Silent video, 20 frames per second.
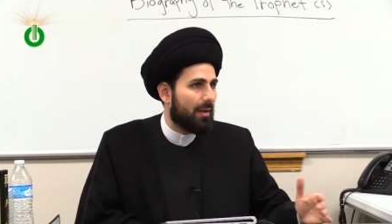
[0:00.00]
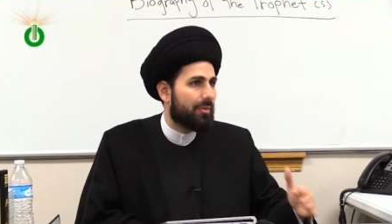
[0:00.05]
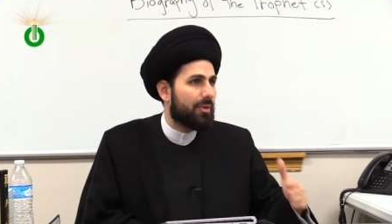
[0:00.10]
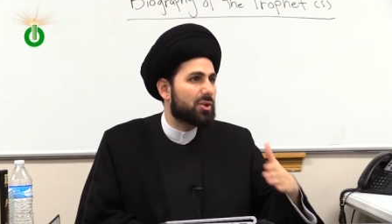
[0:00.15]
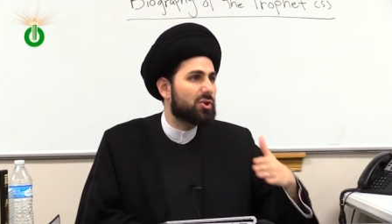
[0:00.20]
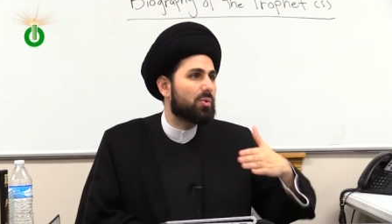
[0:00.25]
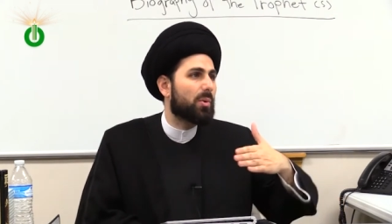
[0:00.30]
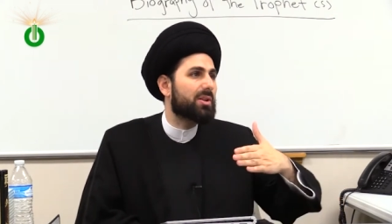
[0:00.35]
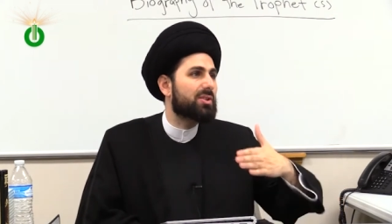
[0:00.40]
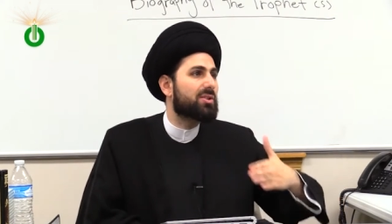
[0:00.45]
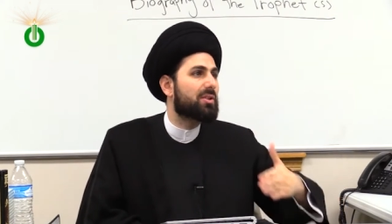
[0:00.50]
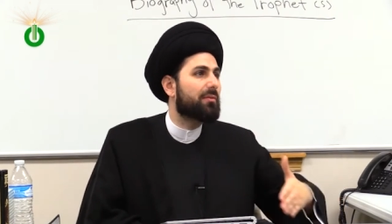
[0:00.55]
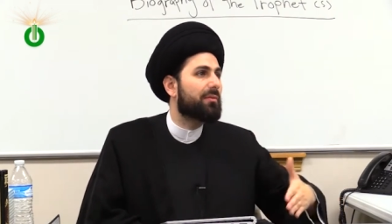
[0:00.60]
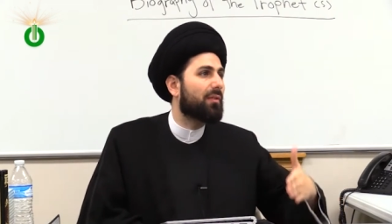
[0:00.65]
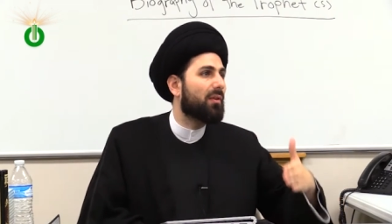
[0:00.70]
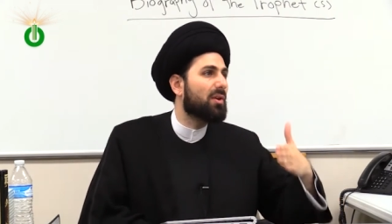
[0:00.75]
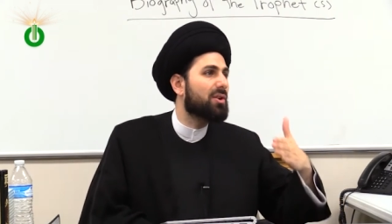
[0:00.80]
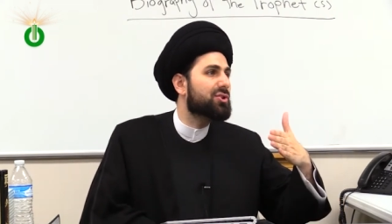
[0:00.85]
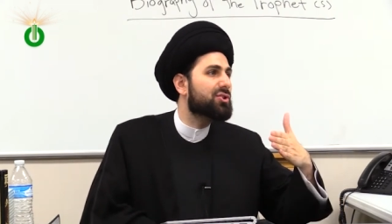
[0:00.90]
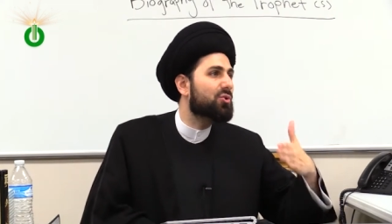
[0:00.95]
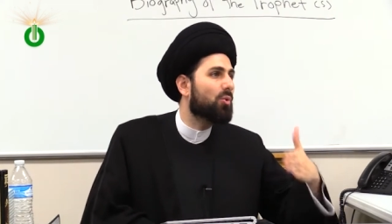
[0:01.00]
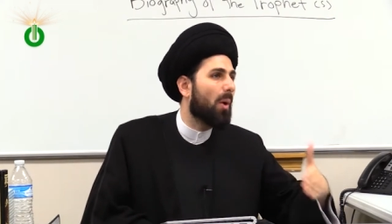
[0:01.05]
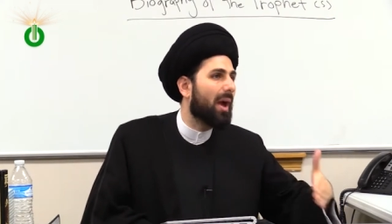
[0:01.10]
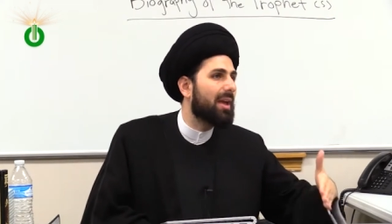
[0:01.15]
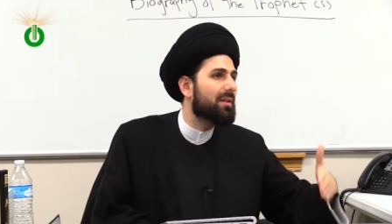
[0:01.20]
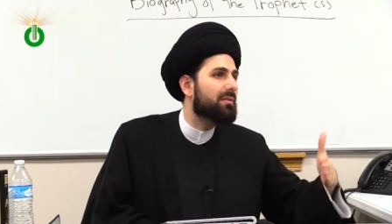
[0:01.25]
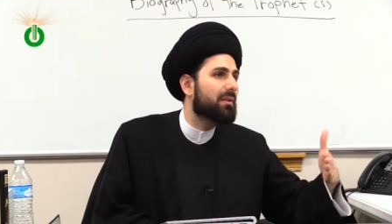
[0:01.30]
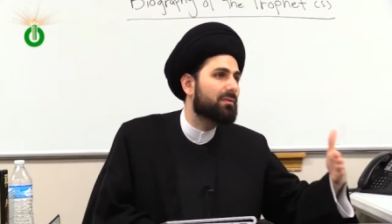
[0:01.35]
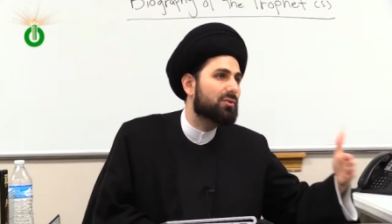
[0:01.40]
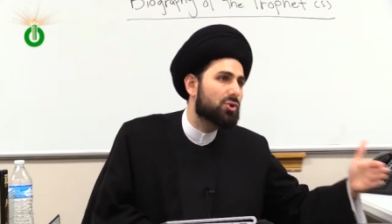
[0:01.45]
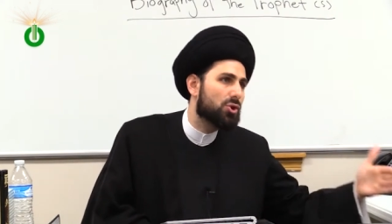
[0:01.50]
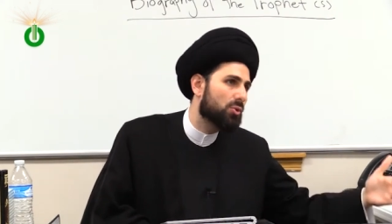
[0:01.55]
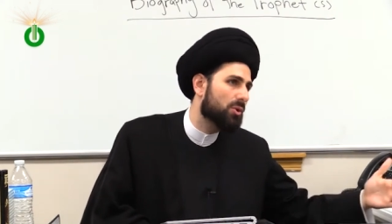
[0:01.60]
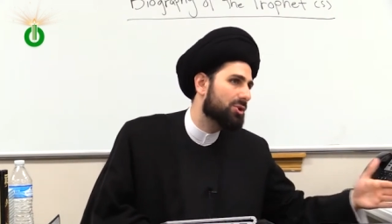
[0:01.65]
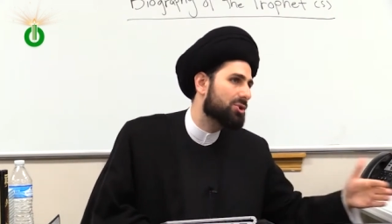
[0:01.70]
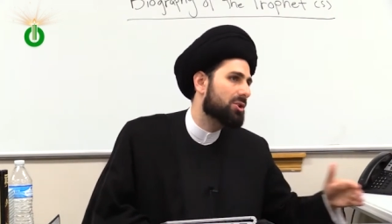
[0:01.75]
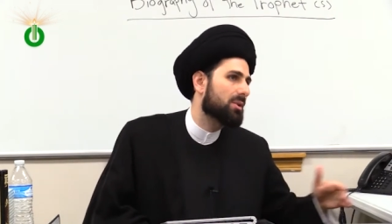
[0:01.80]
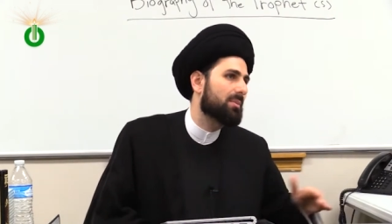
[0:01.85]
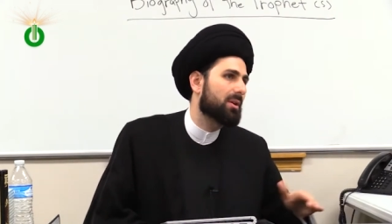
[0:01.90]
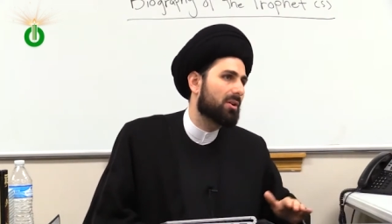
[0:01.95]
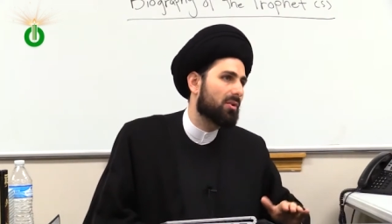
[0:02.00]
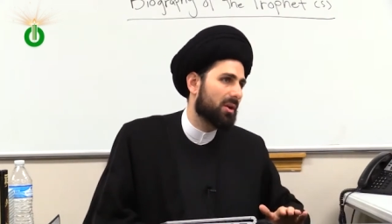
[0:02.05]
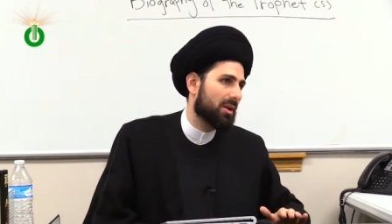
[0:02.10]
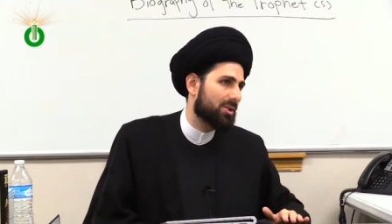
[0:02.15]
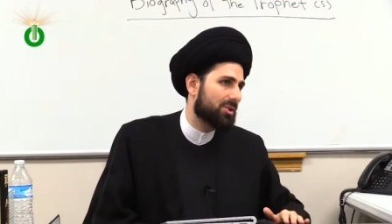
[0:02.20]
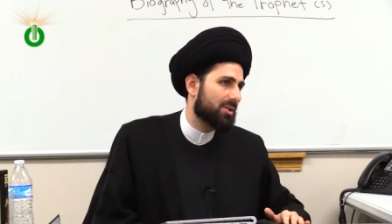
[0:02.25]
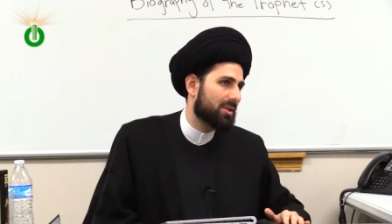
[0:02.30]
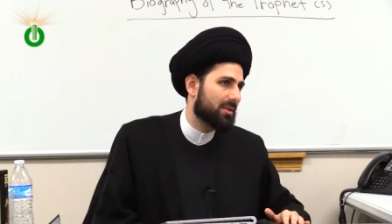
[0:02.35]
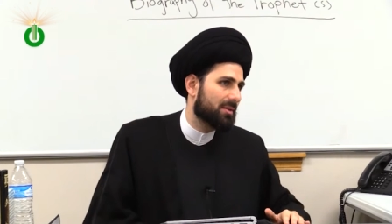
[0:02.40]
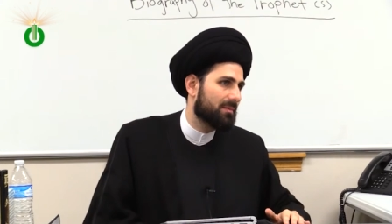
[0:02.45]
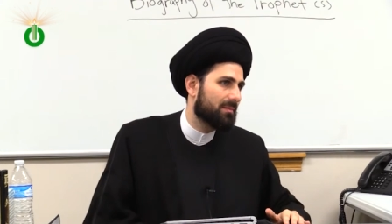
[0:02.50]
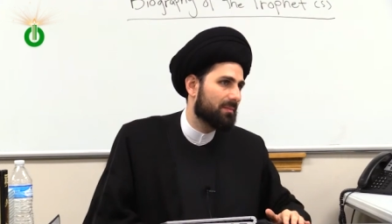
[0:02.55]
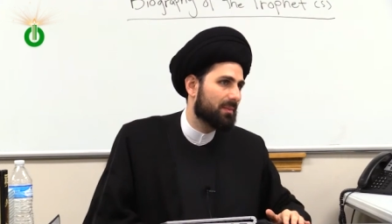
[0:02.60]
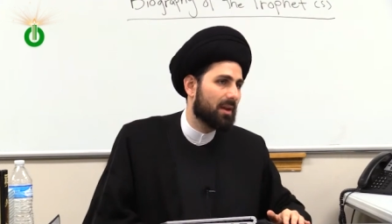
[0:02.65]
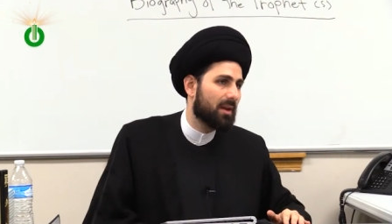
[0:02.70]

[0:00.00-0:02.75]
This was the first wave of Jewish immigration.